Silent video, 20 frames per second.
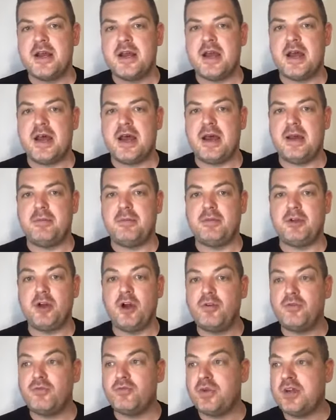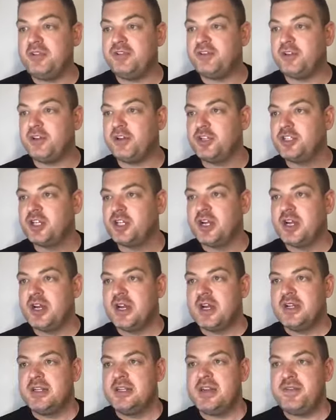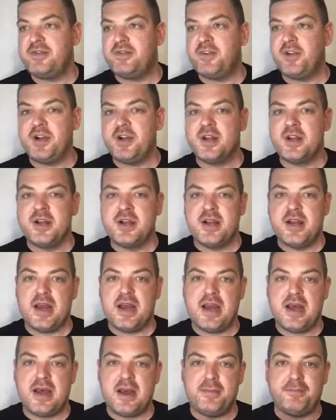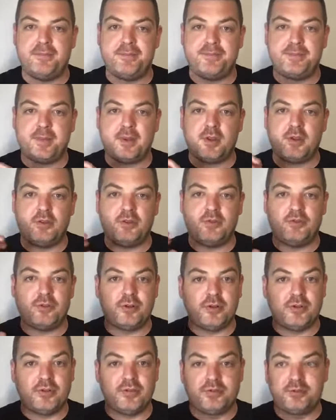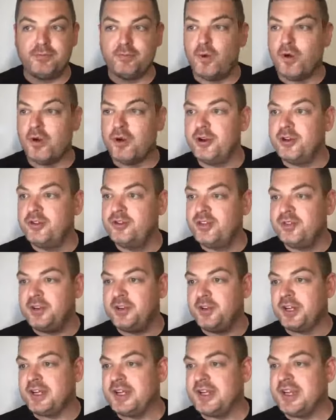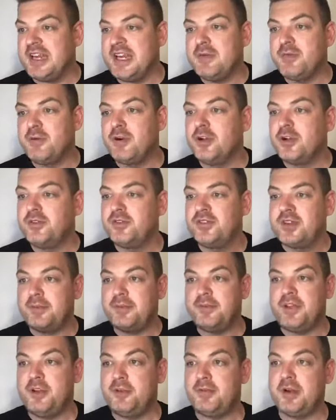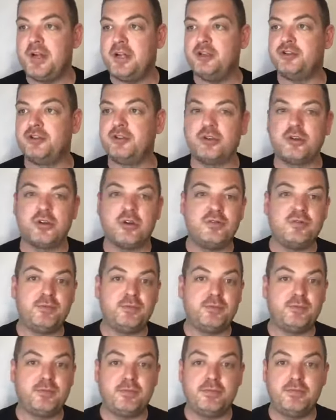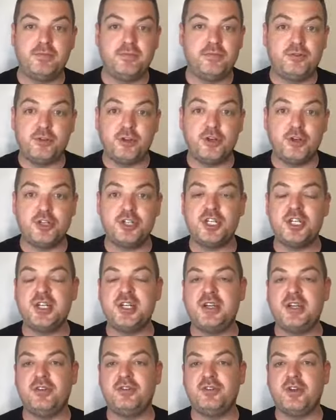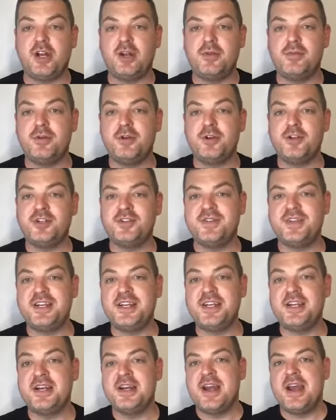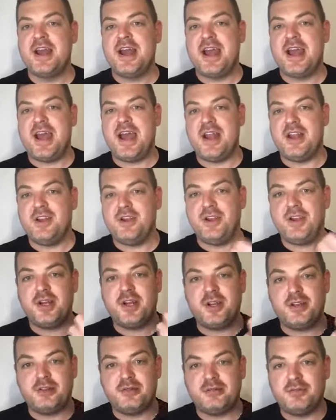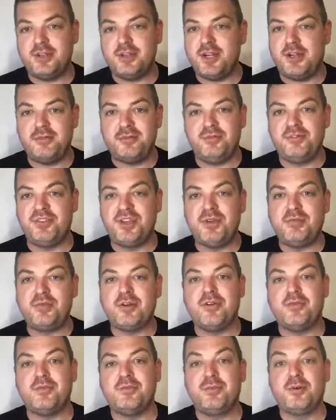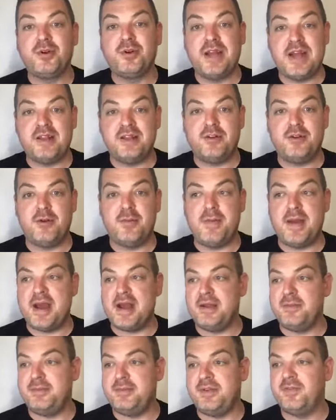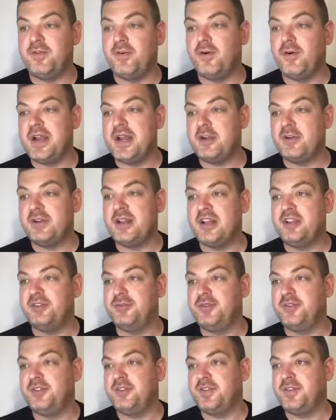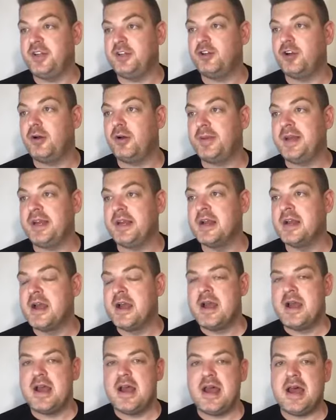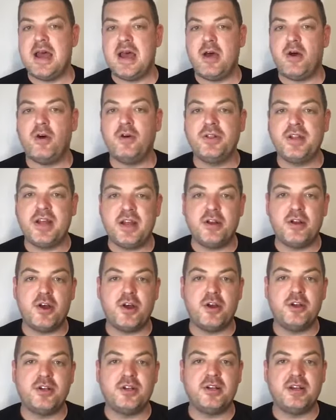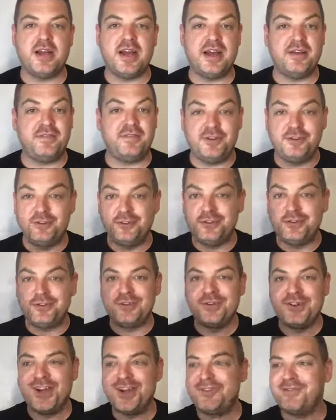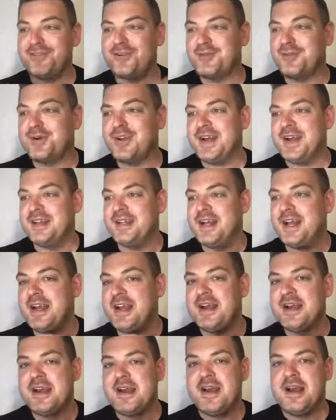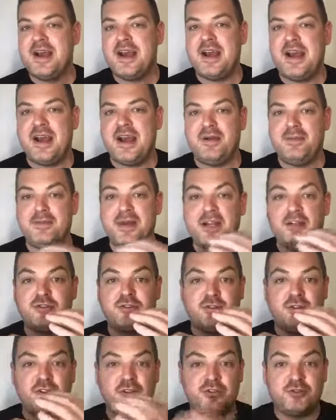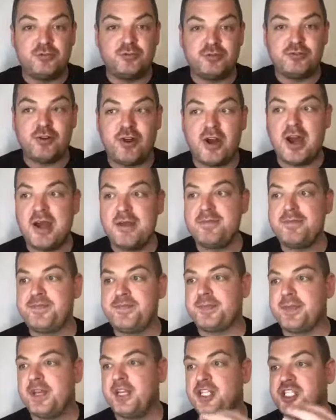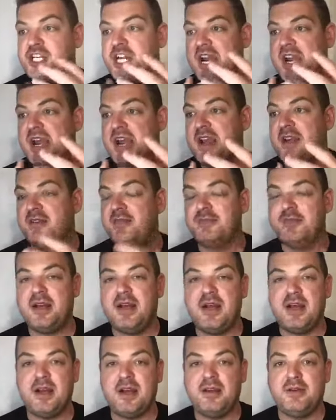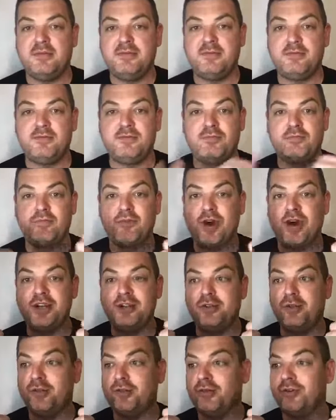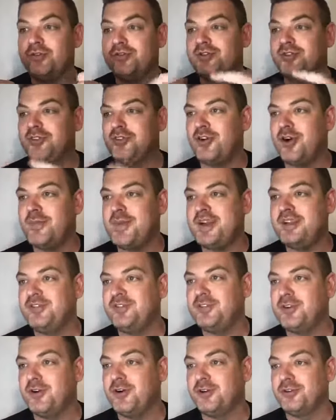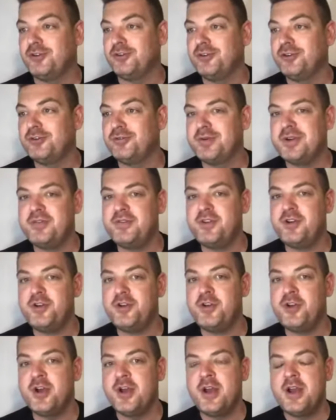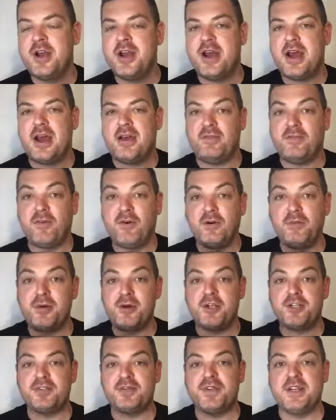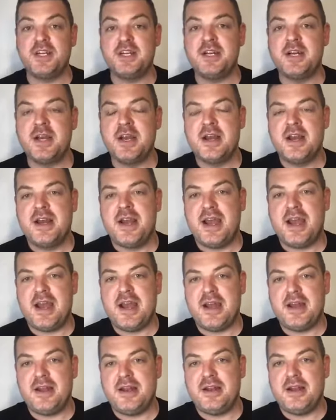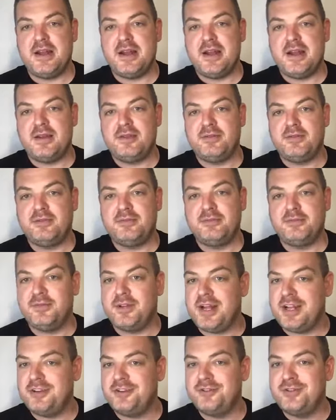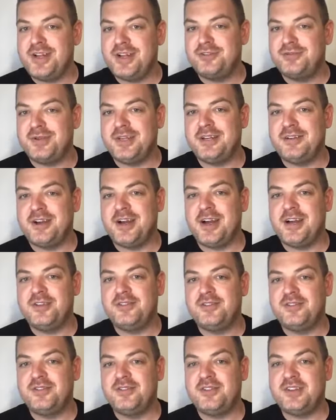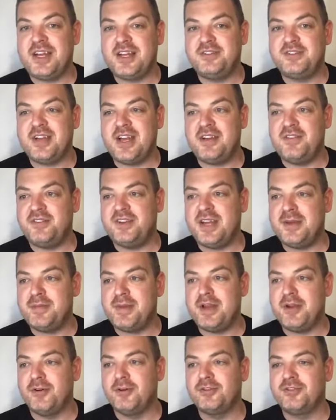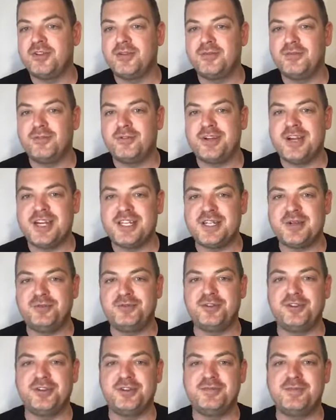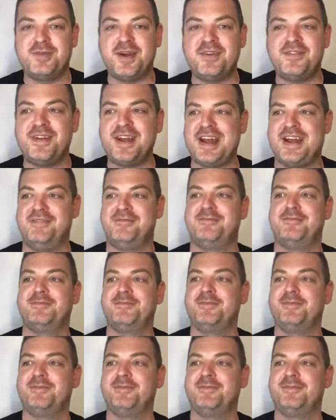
Go and research different sort of words. If you've got a keyword of something you're unsure of, search it inside of BirchFEED and you can, you know, see what I've put out there about it beforehand on that specific topic. On that note, if you do like what I put out there, make sure you subscribe, share, write your thoughts and comments on Google Review for BirchFEED. And until next week, guys, stay safe, keep being awesome. We'll catch up soon. Bye for now.